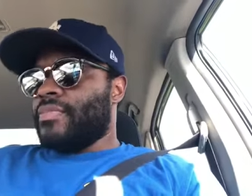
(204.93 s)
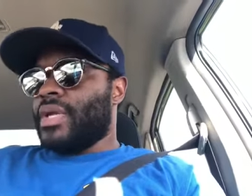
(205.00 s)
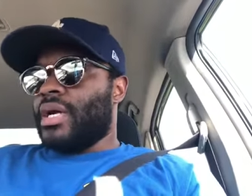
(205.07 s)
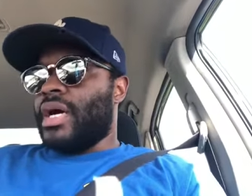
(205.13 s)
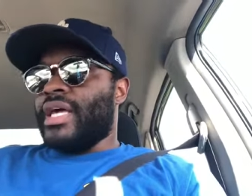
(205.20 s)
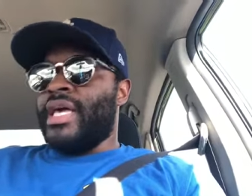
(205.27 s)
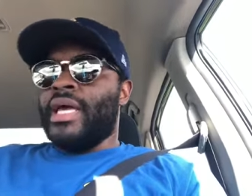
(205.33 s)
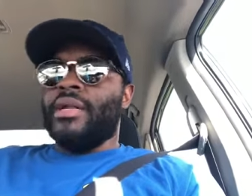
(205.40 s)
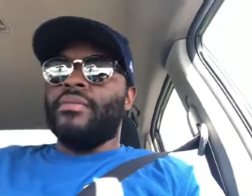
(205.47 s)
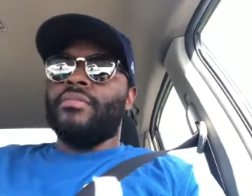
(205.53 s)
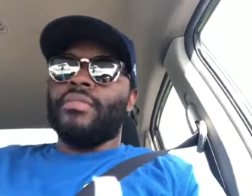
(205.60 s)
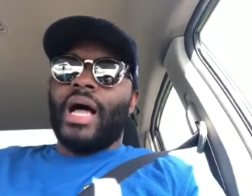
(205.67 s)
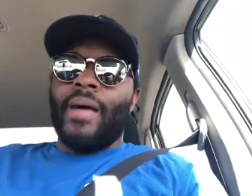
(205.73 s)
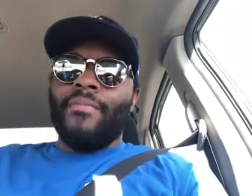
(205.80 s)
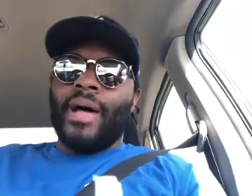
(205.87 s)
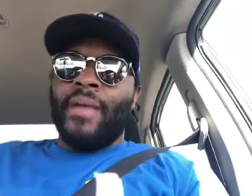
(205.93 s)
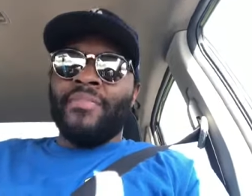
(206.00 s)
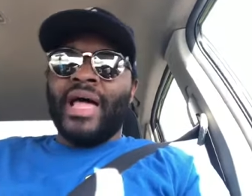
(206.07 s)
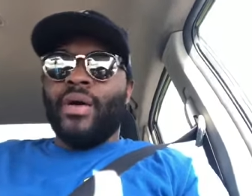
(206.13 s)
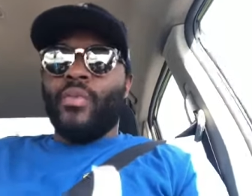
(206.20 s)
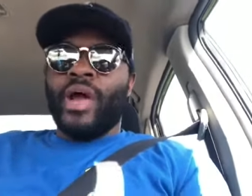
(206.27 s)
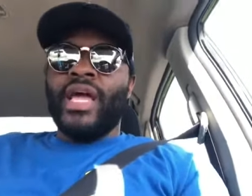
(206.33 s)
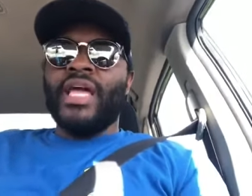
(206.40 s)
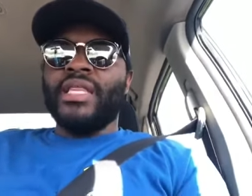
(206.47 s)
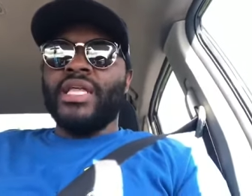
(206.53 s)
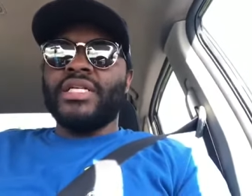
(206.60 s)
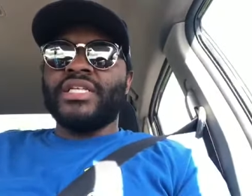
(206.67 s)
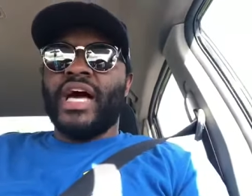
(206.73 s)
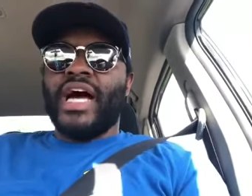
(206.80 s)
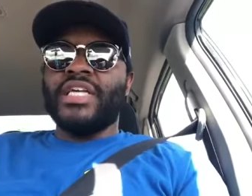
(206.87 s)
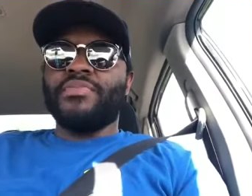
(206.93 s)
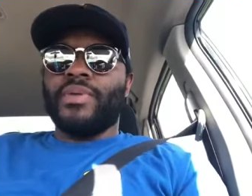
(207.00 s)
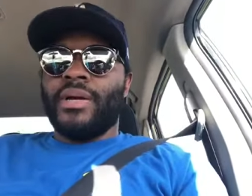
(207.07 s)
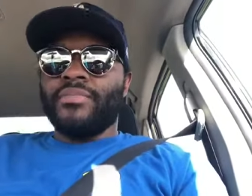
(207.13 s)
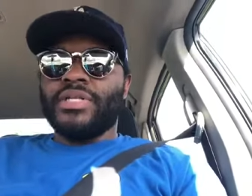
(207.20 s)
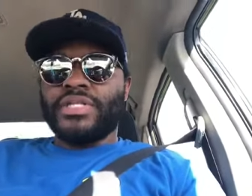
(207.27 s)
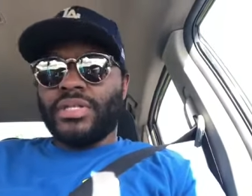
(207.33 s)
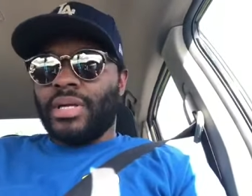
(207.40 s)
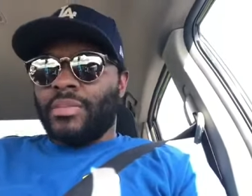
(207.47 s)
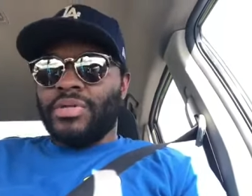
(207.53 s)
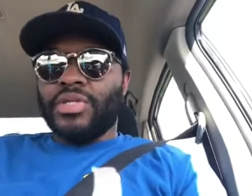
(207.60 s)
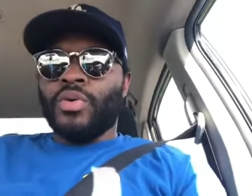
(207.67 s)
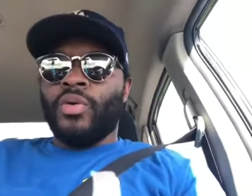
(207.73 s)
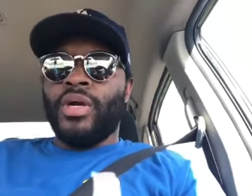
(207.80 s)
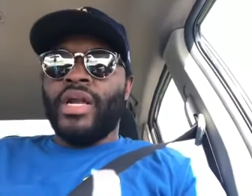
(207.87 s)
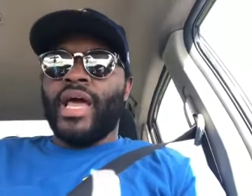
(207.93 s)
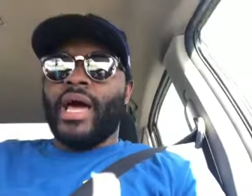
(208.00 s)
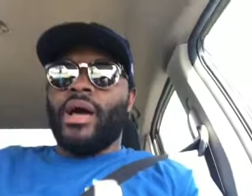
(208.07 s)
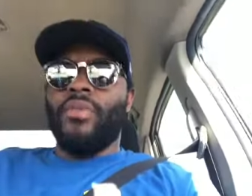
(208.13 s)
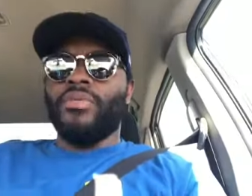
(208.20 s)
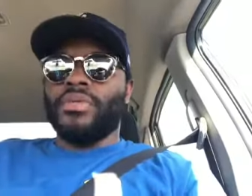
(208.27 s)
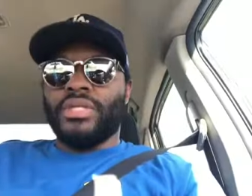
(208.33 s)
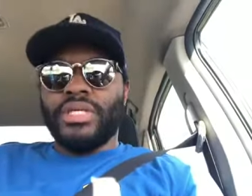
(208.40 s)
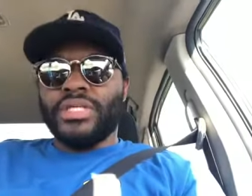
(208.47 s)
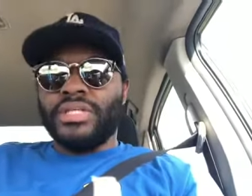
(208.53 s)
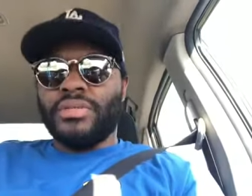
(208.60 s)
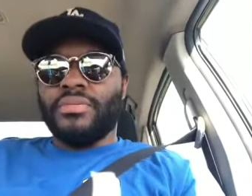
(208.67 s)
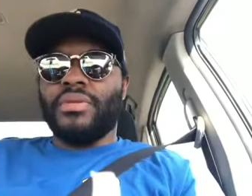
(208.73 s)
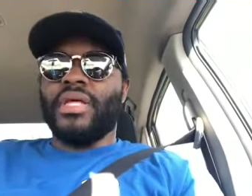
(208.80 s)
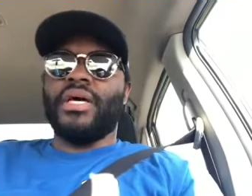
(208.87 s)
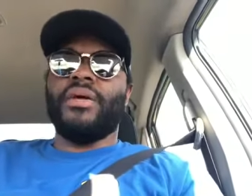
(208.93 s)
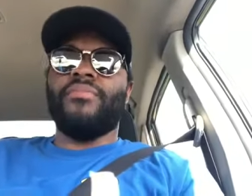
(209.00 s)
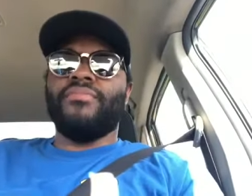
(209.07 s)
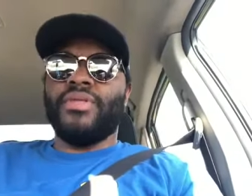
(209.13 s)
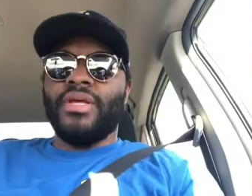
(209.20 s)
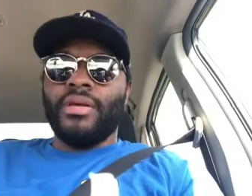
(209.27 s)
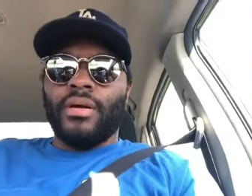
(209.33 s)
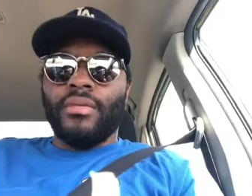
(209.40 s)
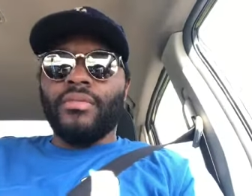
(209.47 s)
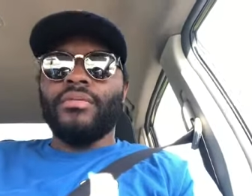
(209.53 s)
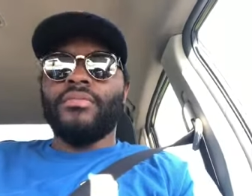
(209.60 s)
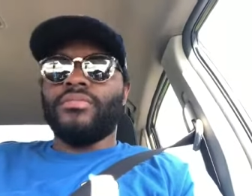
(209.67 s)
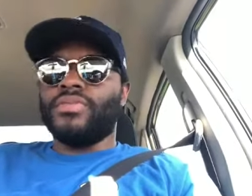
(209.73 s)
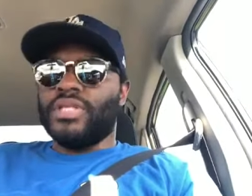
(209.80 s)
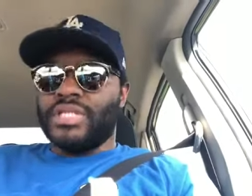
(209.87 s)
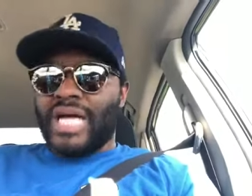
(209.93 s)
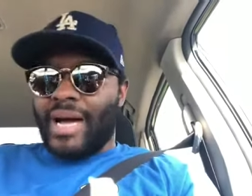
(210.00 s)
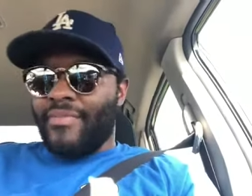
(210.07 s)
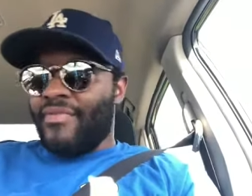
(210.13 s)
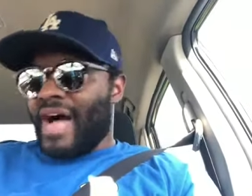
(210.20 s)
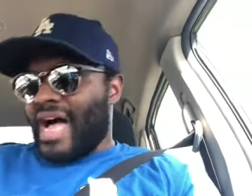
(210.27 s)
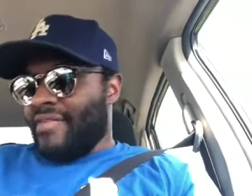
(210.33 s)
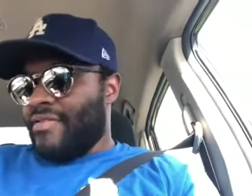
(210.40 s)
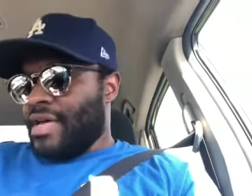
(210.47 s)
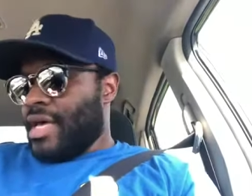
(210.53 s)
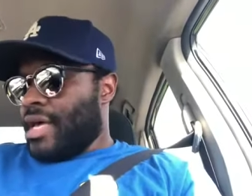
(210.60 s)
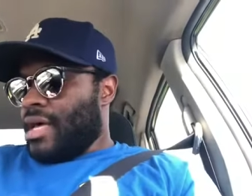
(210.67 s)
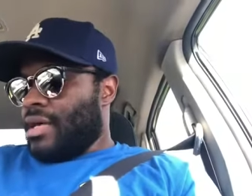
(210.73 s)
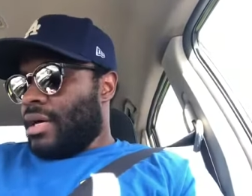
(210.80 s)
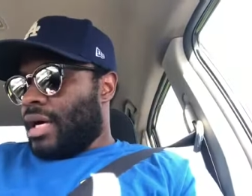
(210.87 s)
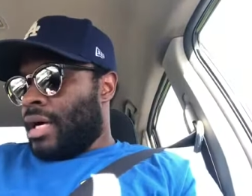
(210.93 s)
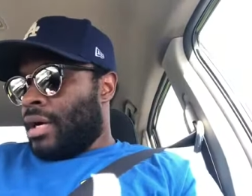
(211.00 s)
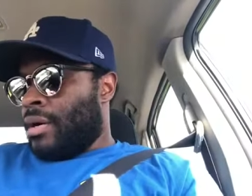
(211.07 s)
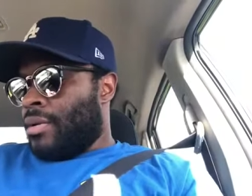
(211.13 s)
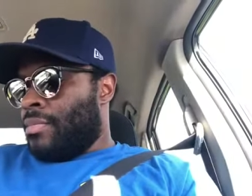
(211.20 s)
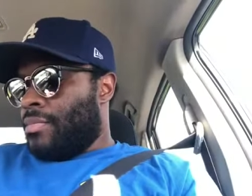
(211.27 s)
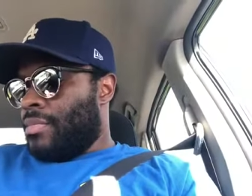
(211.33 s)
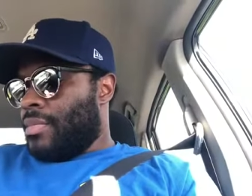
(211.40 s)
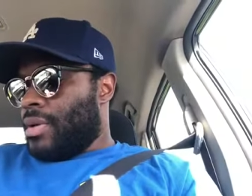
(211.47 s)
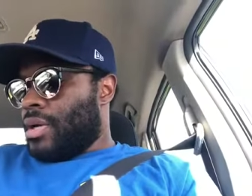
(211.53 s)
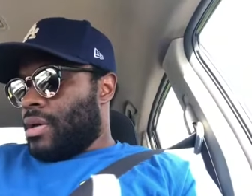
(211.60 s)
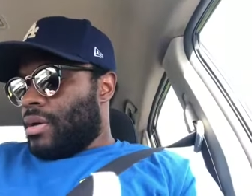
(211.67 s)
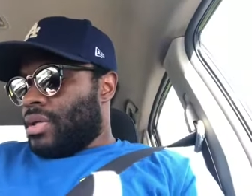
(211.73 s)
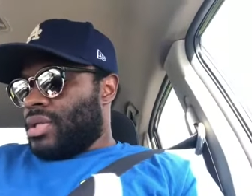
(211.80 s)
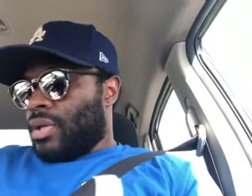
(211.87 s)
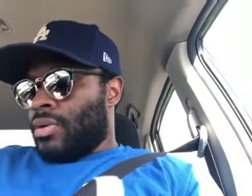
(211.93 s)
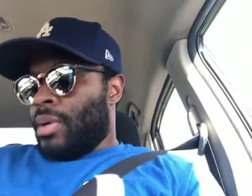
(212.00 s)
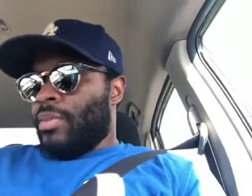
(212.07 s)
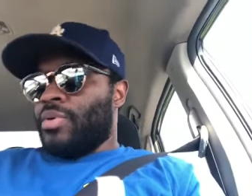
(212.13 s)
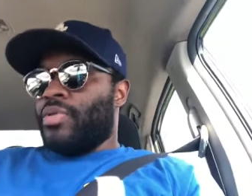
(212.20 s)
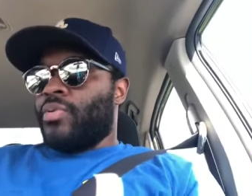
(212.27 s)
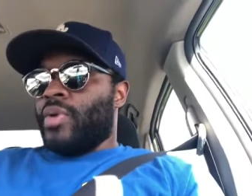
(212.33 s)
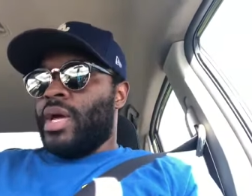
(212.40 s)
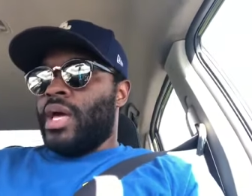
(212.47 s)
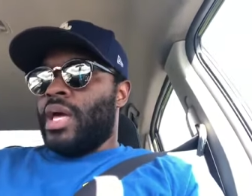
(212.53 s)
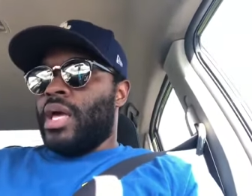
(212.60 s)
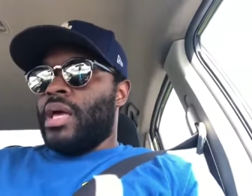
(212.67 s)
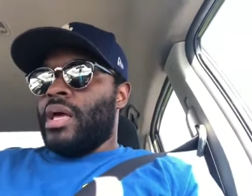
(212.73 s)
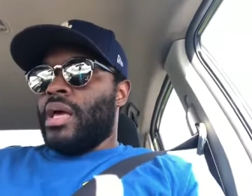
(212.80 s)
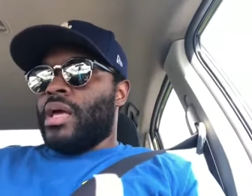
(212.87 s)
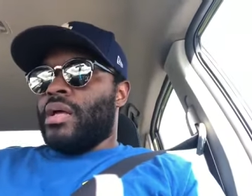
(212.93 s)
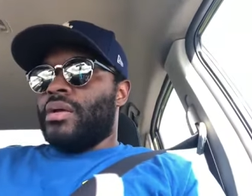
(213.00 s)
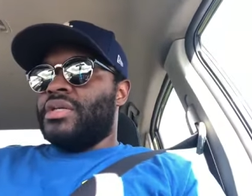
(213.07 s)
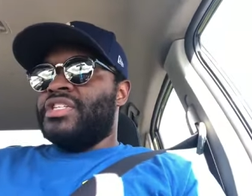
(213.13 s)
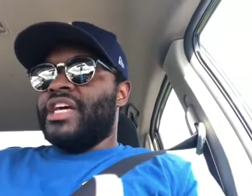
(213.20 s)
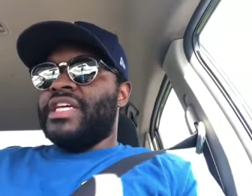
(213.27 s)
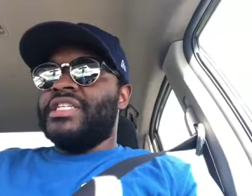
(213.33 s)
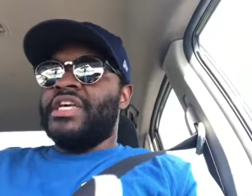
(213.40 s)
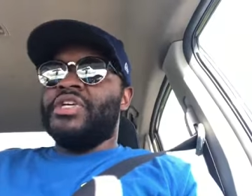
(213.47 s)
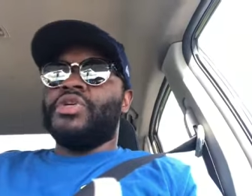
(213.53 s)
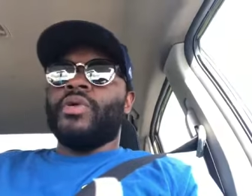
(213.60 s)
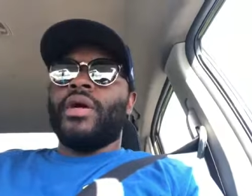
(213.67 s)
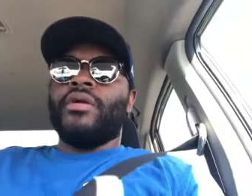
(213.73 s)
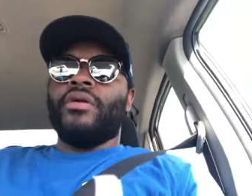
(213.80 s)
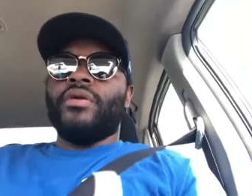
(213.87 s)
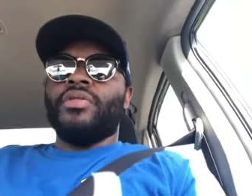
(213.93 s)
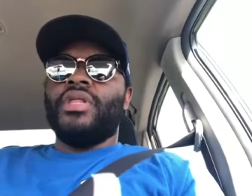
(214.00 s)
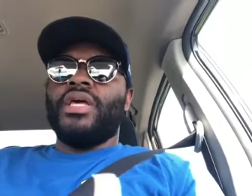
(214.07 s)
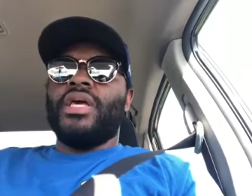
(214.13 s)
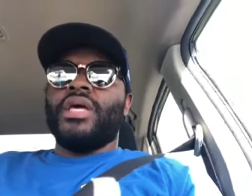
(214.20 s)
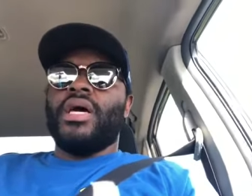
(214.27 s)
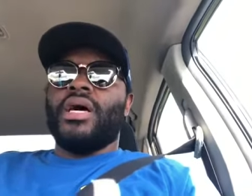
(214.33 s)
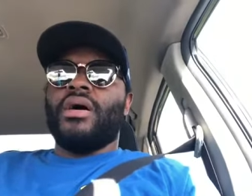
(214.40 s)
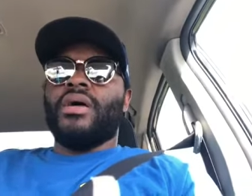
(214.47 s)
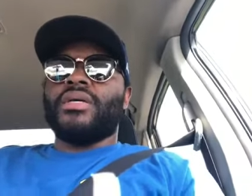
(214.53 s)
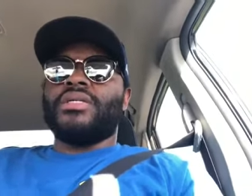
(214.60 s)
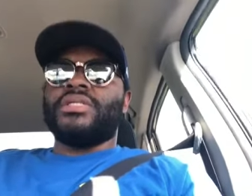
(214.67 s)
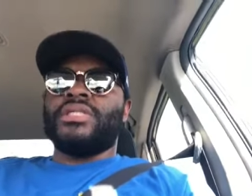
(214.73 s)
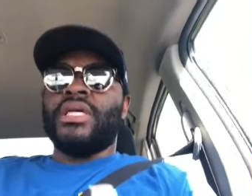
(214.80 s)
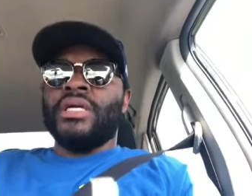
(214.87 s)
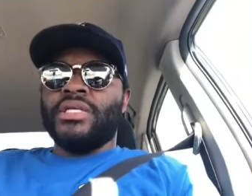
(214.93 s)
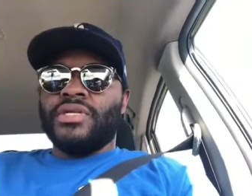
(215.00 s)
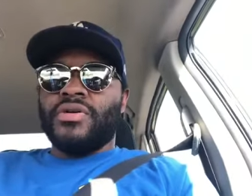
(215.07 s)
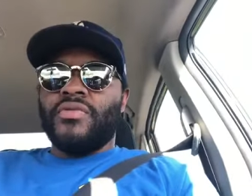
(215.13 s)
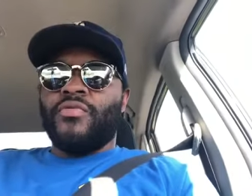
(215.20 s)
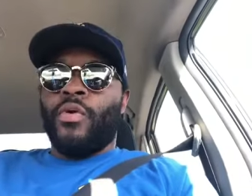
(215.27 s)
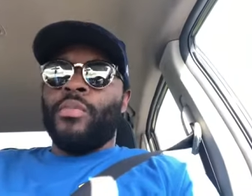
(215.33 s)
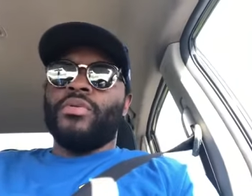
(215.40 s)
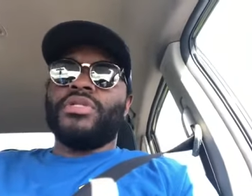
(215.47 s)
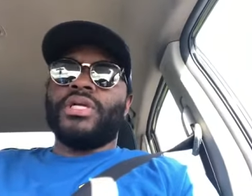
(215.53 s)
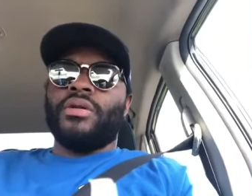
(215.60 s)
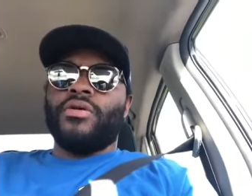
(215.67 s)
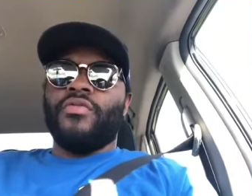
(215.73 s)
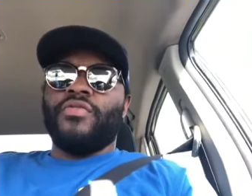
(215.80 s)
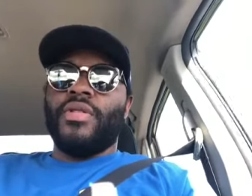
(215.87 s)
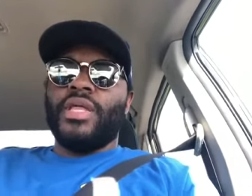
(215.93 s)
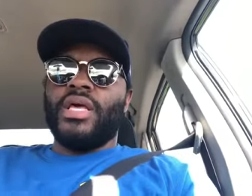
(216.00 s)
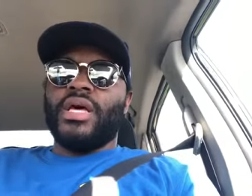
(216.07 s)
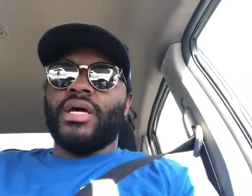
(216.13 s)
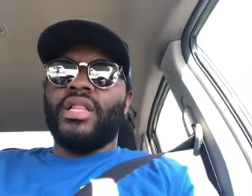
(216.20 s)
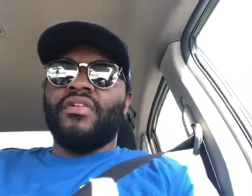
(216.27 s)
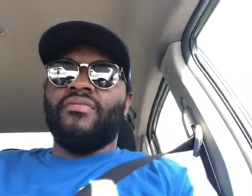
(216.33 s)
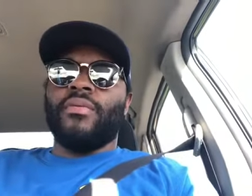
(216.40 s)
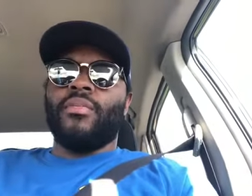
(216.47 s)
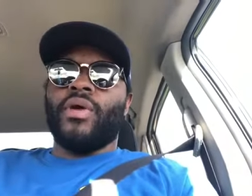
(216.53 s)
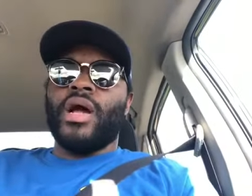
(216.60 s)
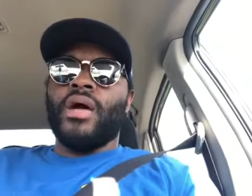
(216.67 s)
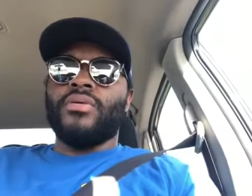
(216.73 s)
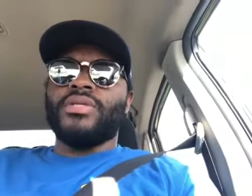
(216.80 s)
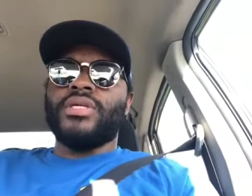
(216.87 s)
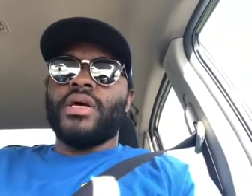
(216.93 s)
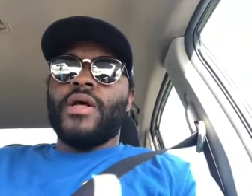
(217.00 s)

again, I'm, I'm not ranking these guys, but I'm just I'm just going down just the you know the top five. Um, so number three, J.C. Tretter, the uh, center, former center for the uh, Cleveland Browns.